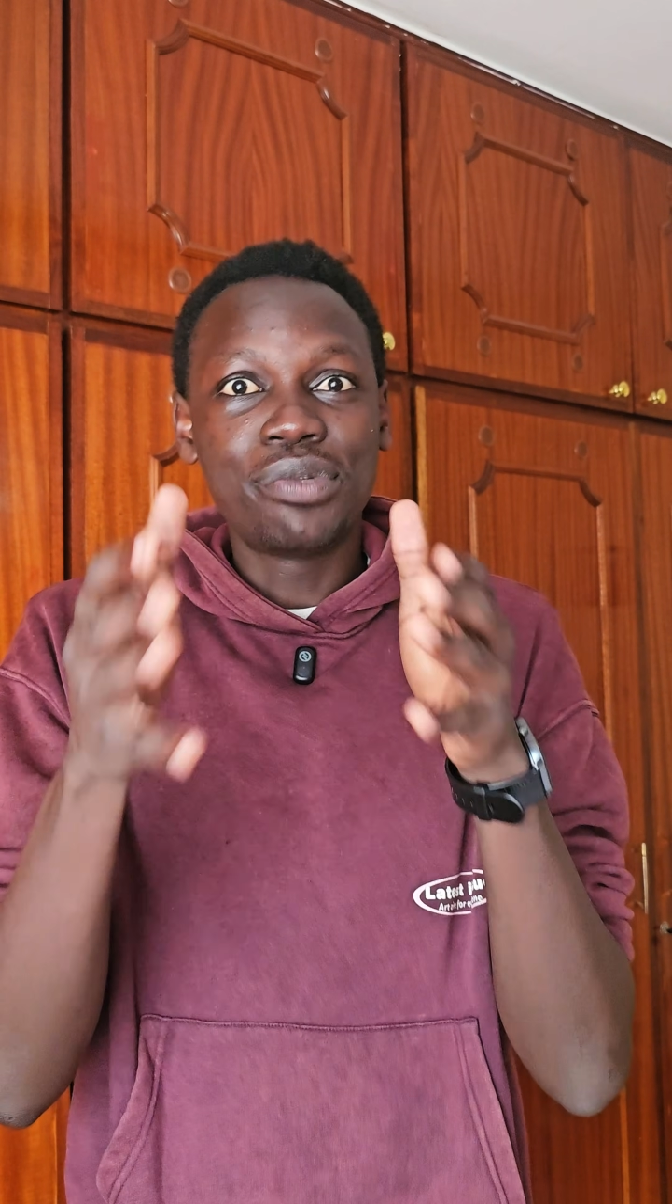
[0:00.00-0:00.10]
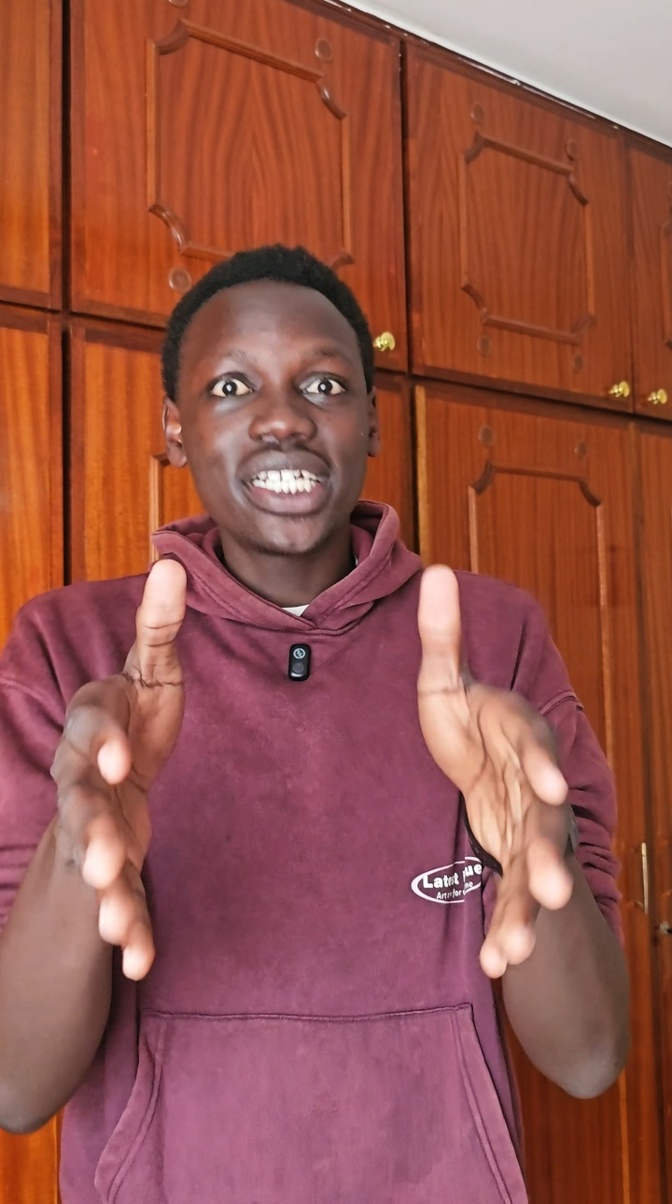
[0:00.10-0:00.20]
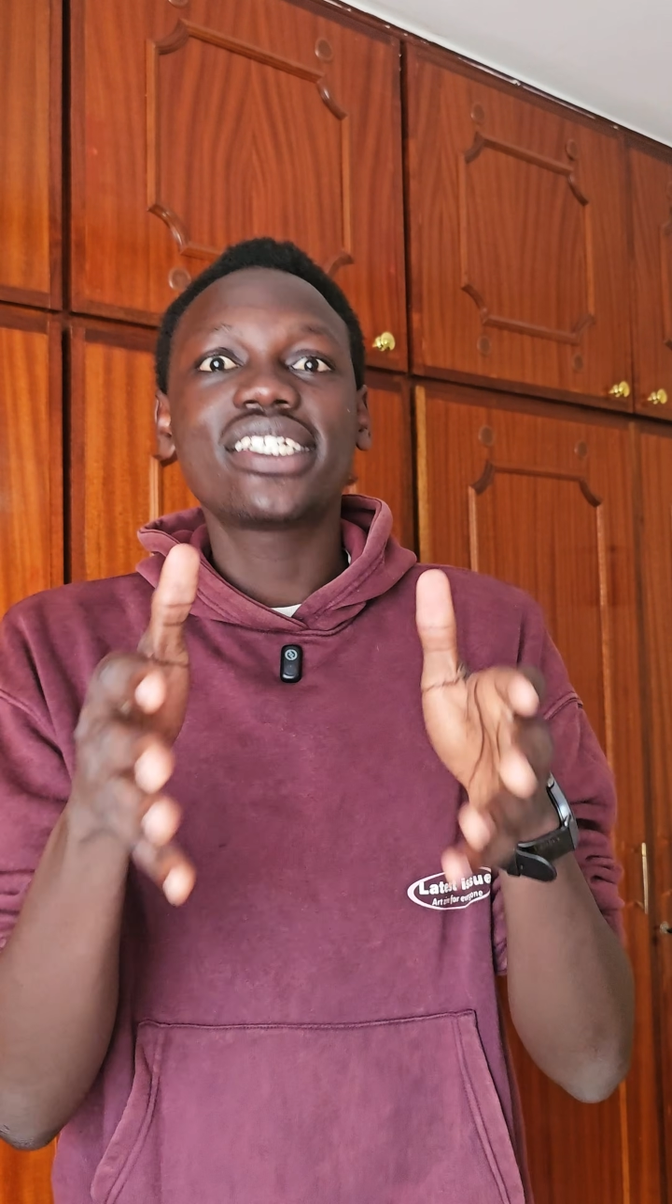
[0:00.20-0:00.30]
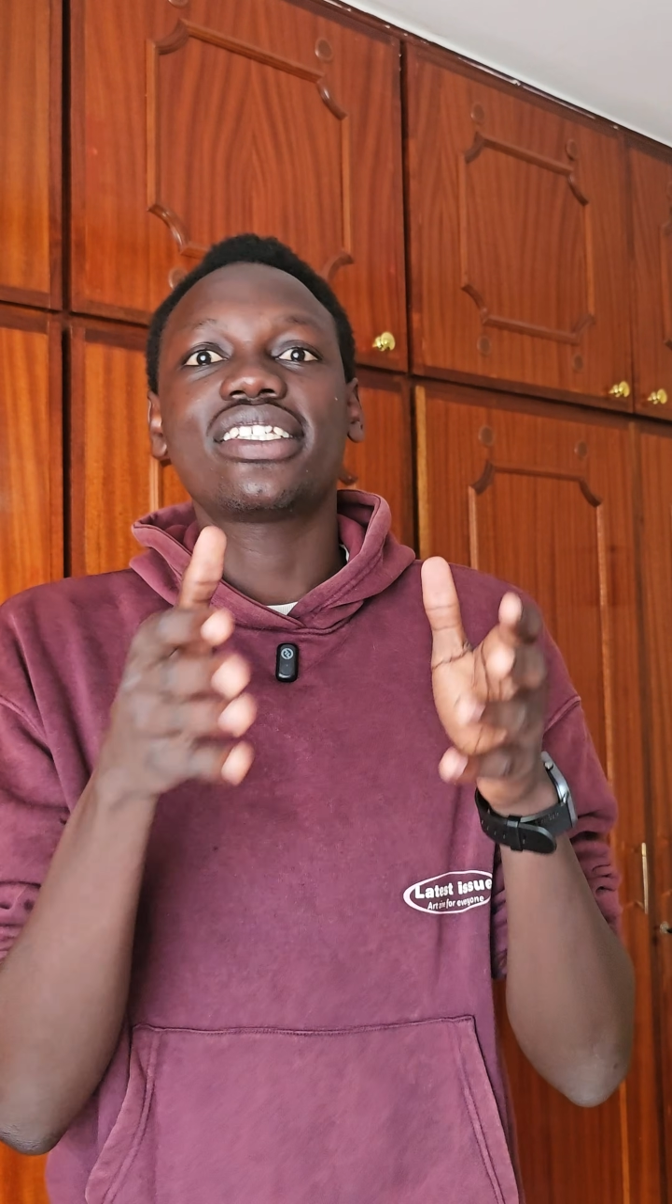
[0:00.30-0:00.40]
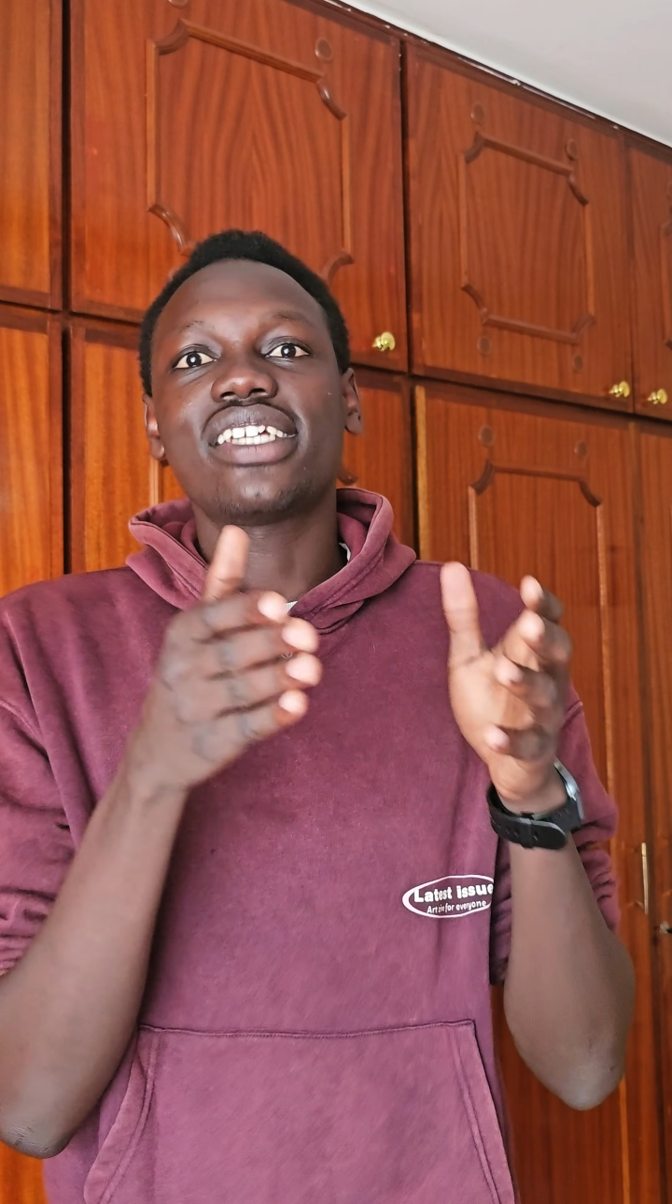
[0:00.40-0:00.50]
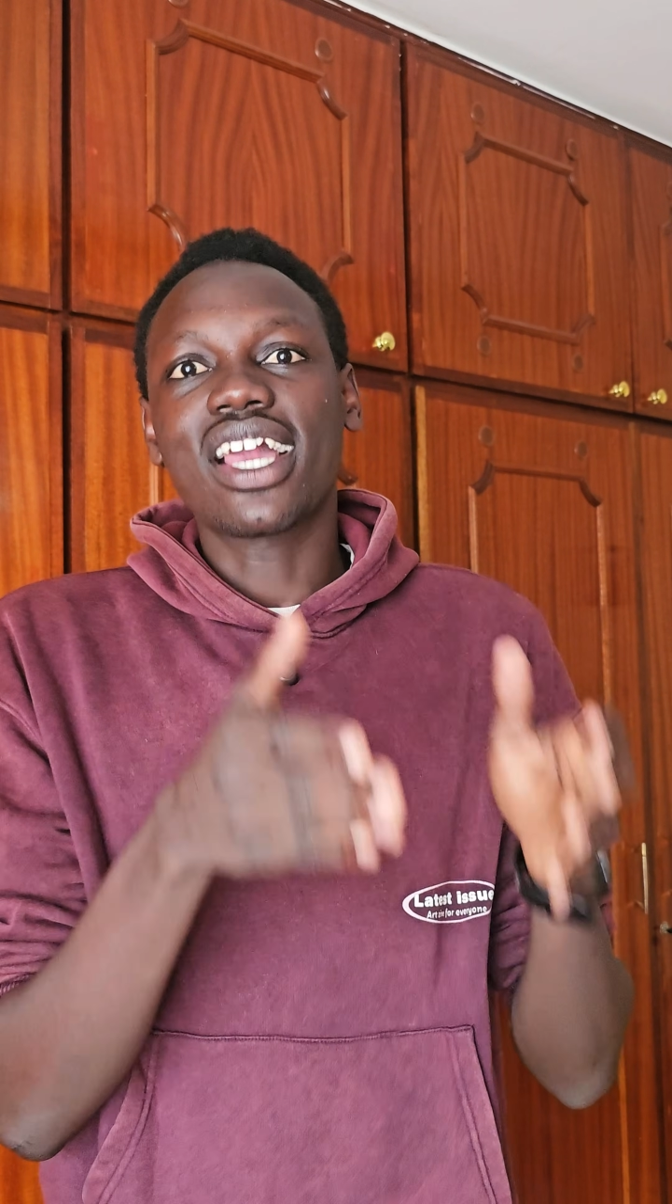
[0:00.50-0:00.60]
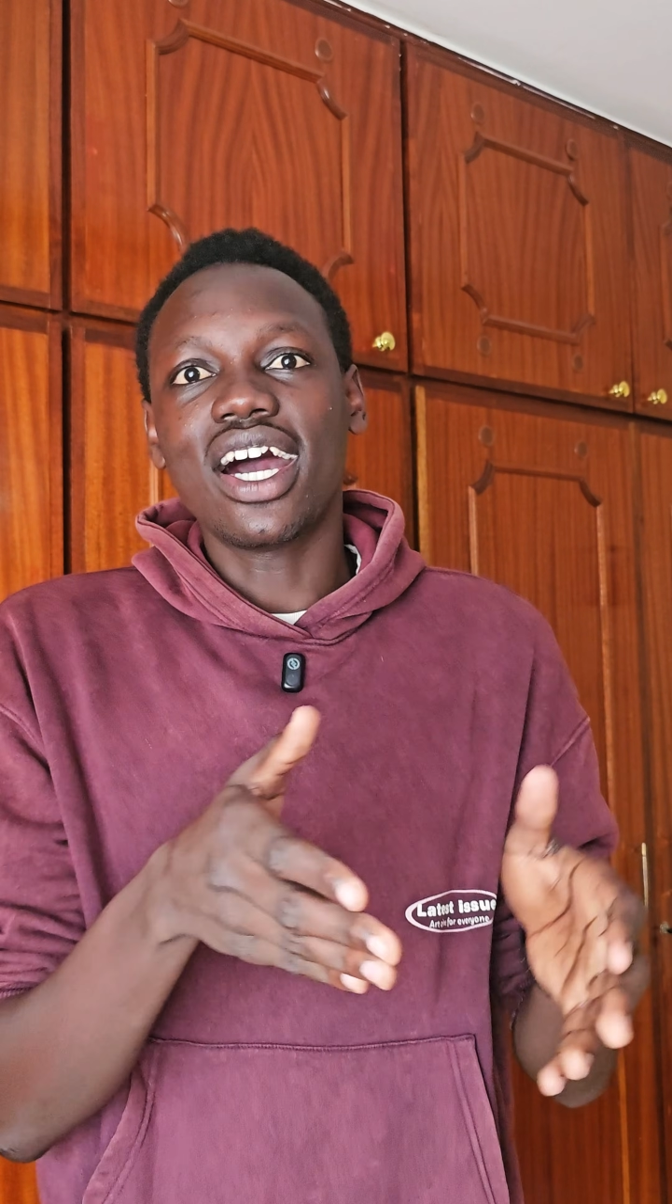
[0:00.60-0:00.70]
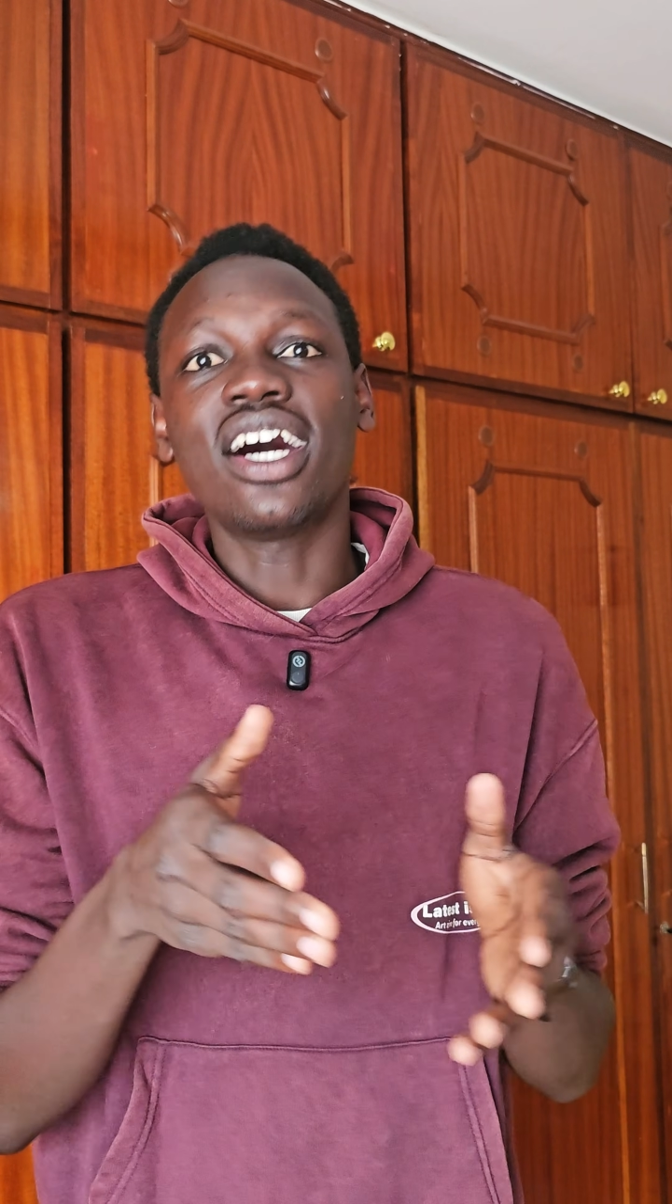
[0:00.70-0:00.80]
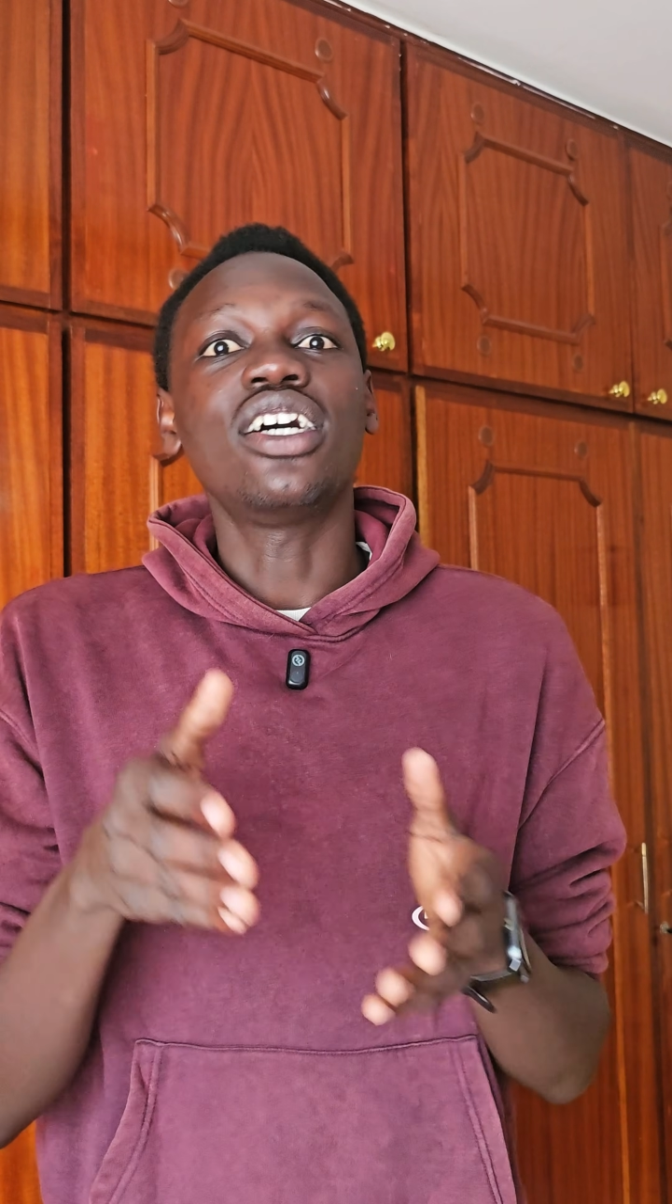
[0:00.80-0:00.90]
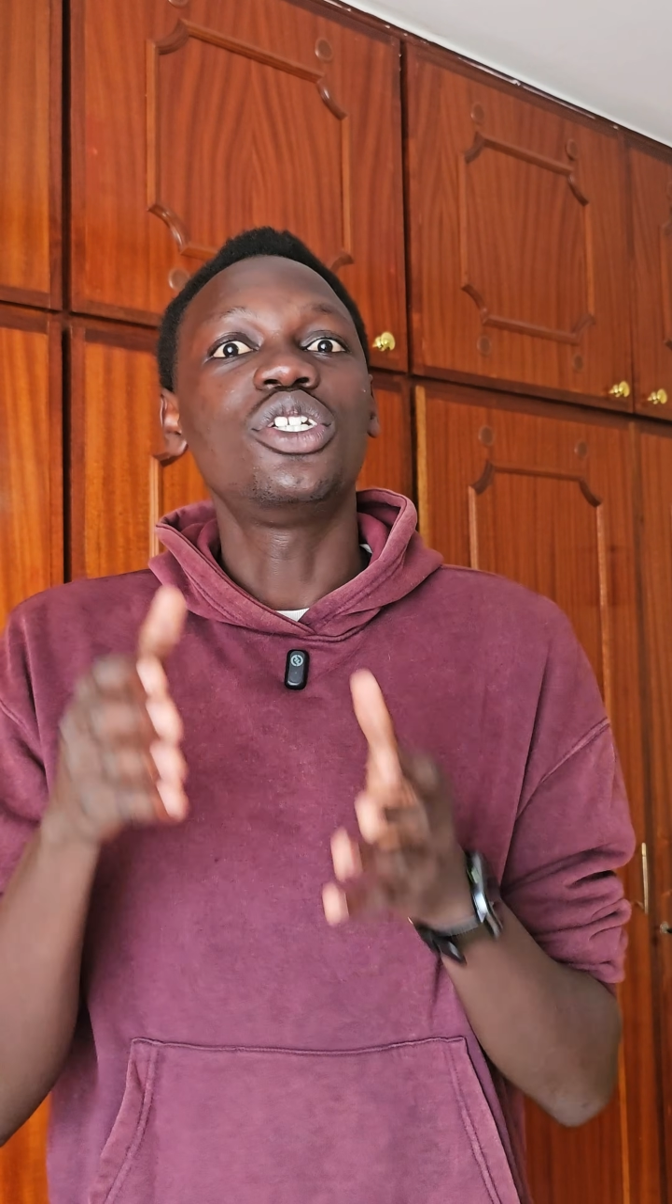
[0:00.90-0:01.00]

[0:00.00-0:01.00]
brings the car